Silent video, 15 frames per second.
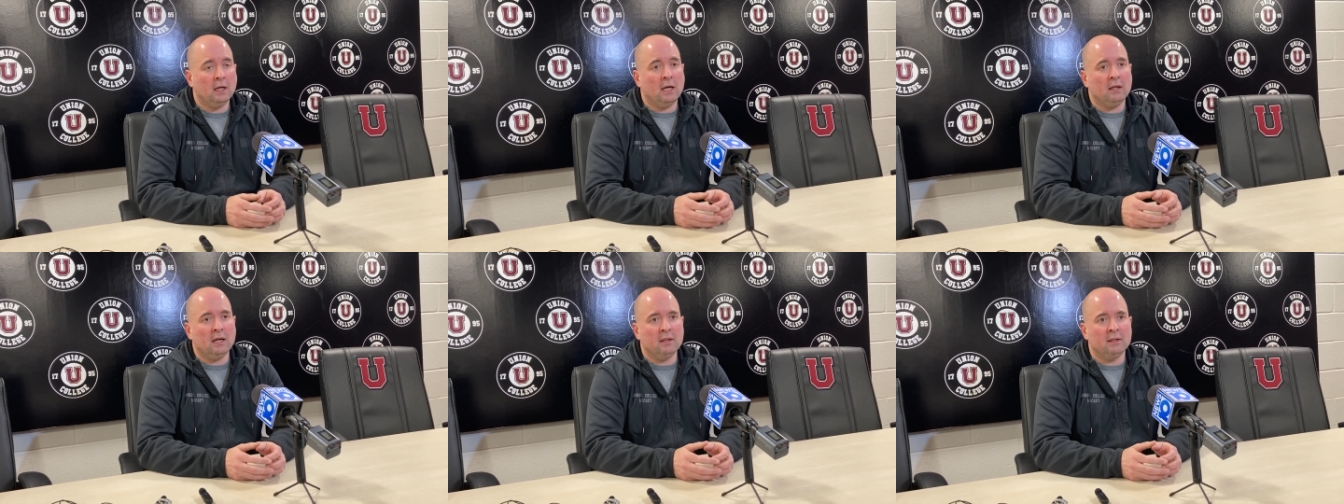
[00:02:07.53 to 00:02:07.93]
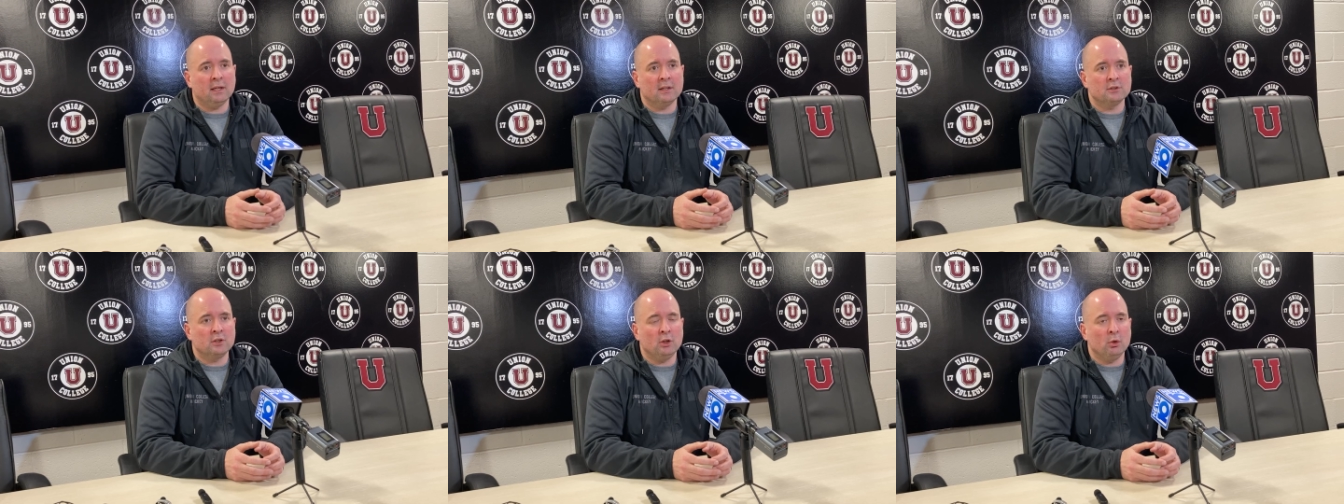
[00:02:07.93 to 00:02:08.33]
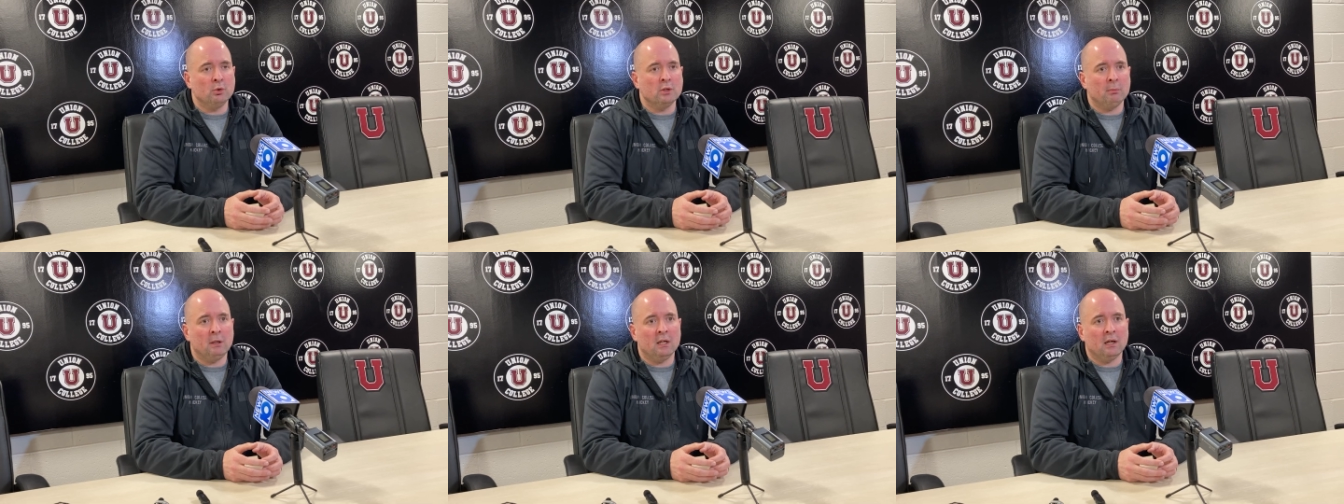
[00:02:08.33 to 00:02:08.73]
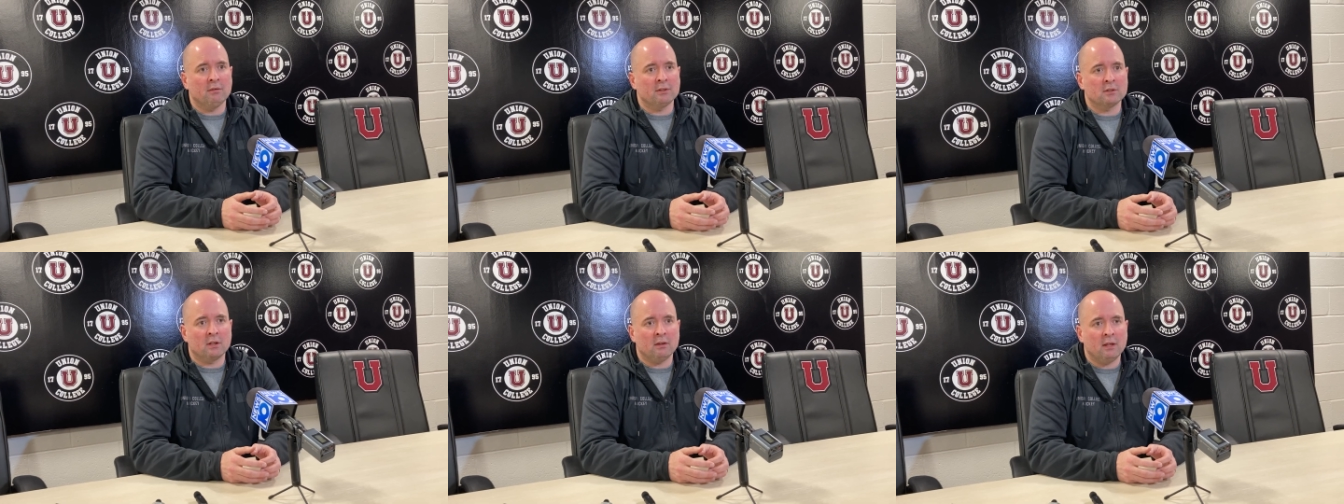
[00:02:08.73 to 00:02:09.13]
Yeah, I, I think it's huge. I mean,
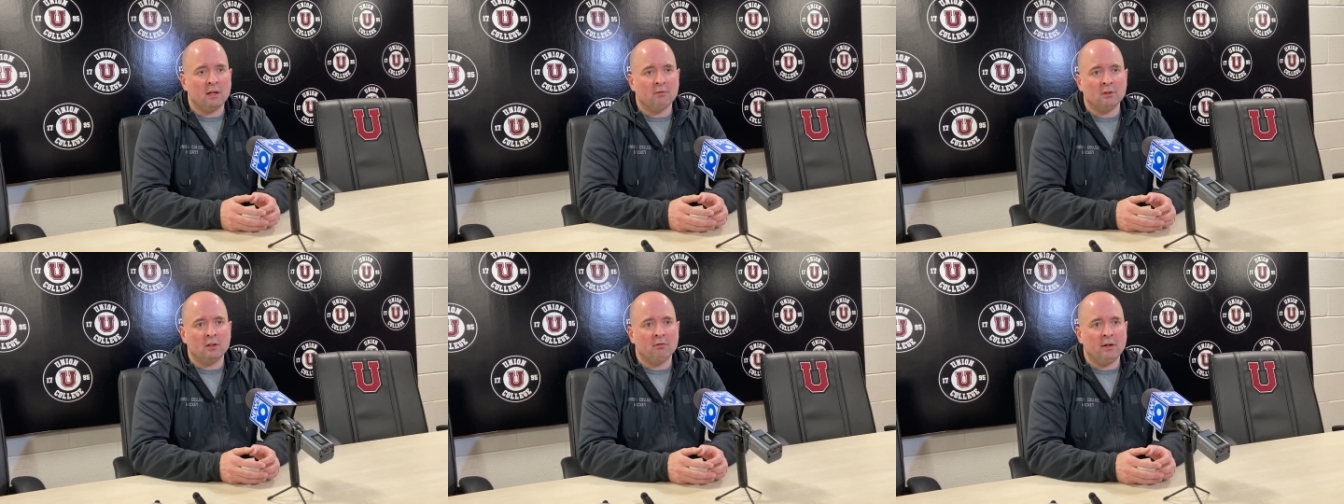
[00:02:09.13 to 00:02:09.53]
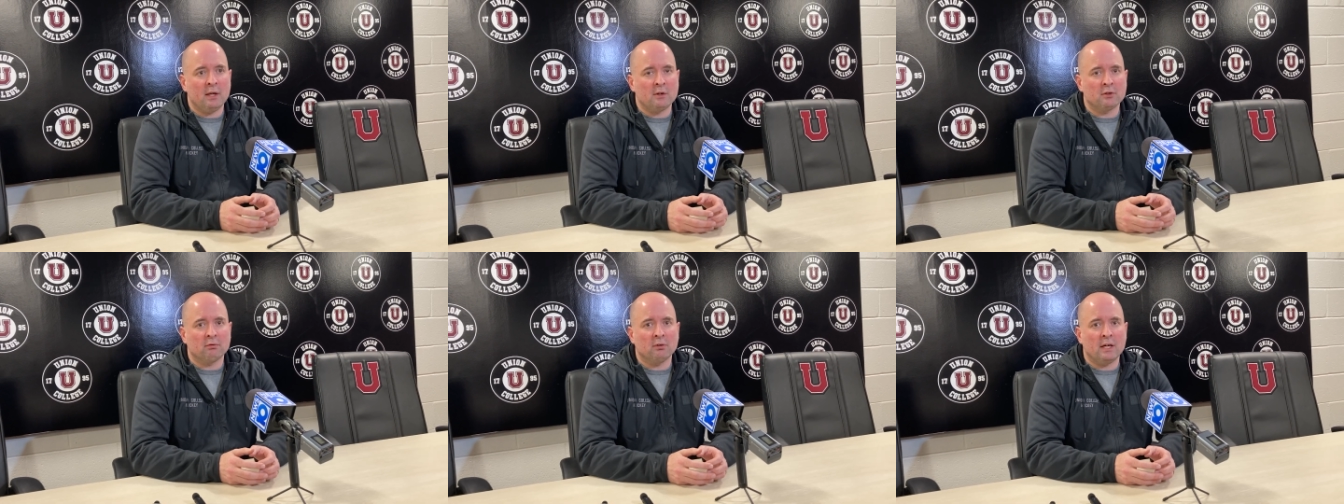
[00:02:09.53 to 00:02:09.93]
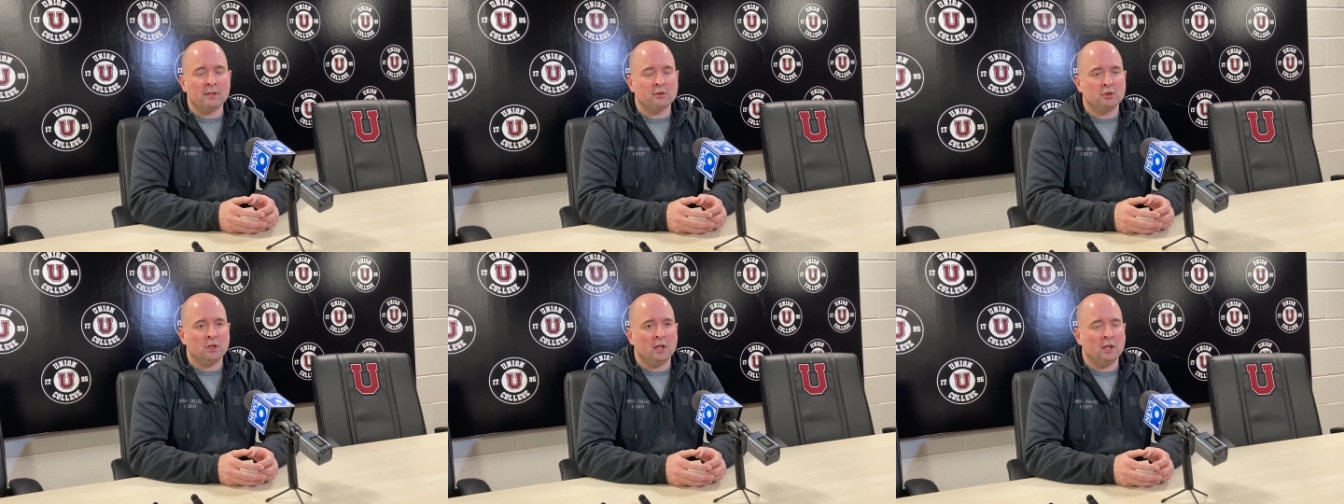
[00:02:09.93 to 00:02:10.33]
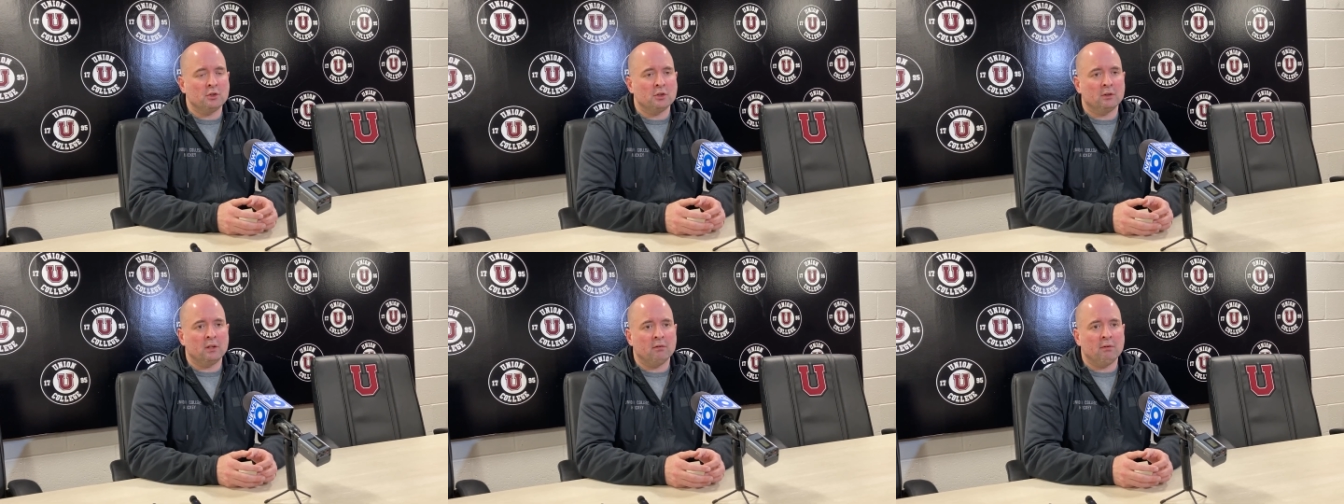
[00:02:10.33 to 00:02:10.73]
obviously they have the advantage of last
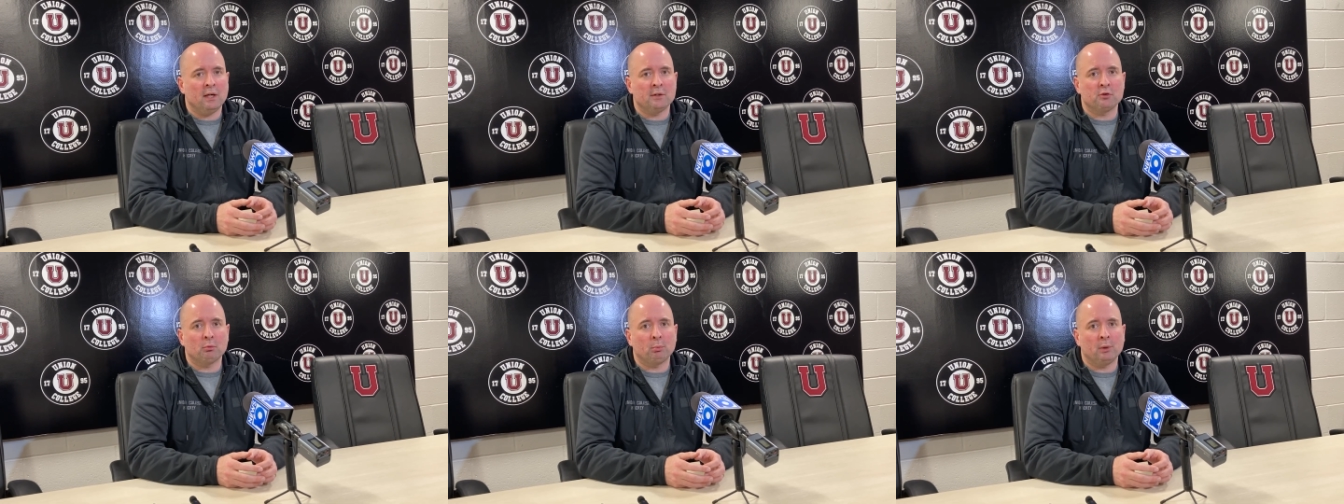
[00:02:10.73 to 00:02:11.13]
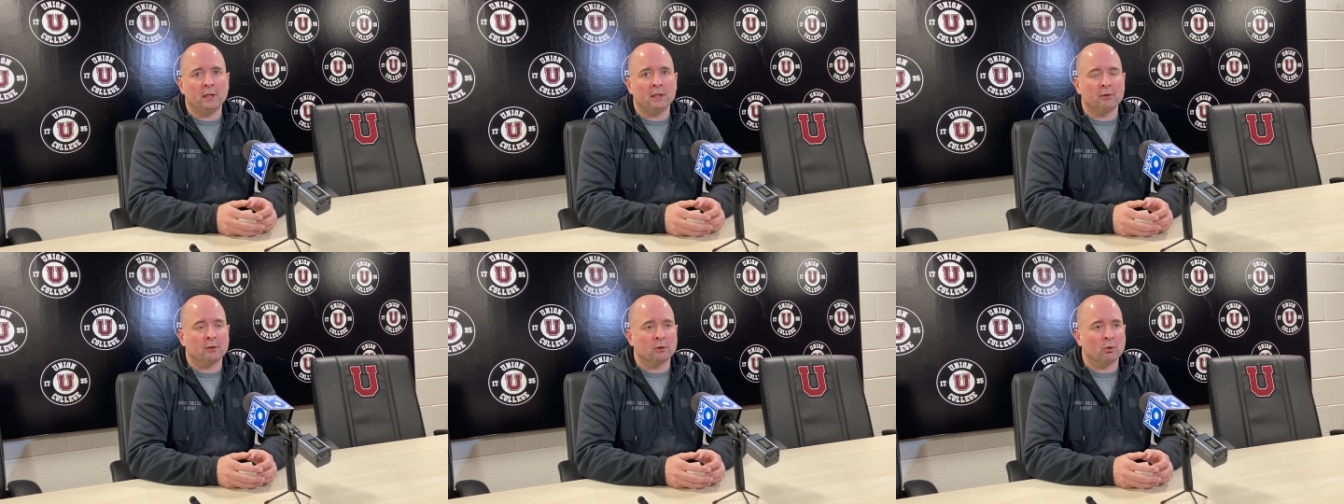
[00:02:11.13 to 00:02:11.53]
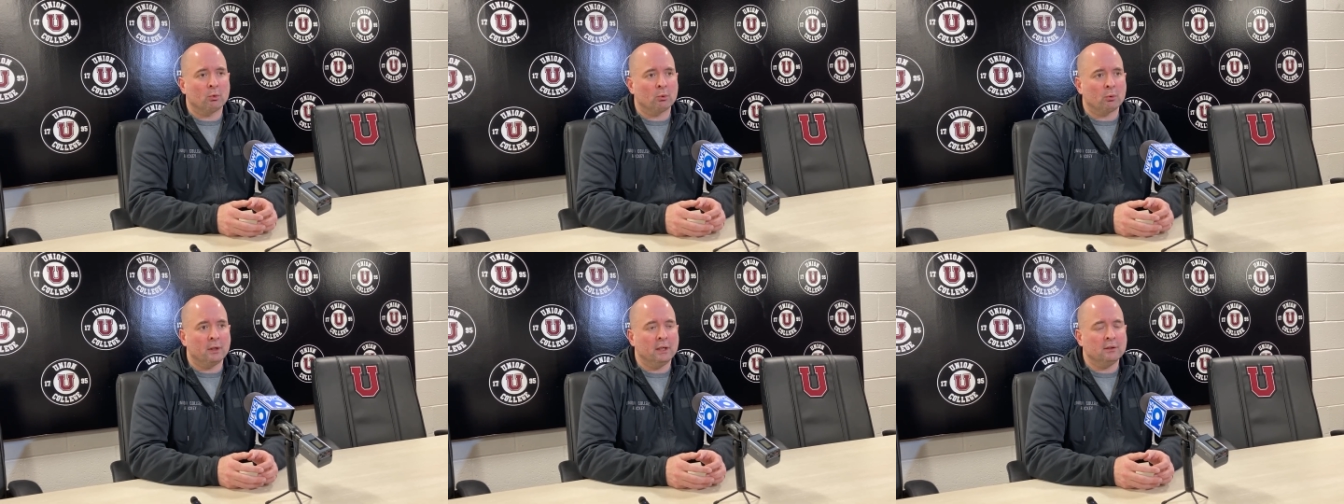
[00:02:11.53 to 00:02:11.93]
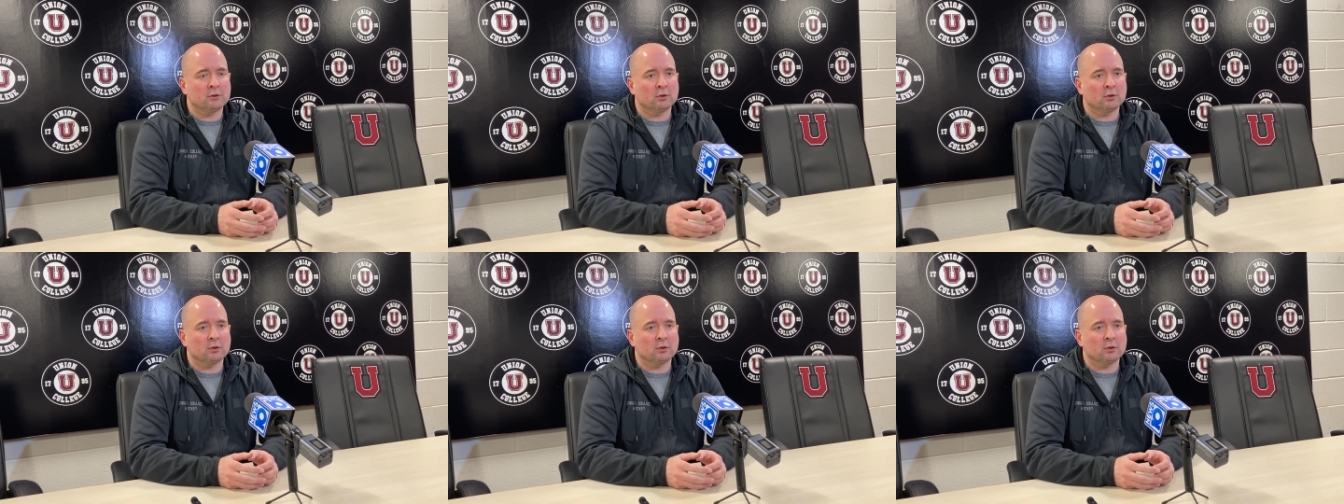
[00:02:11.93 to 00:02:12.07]
change and the advantage of playing in their own rink.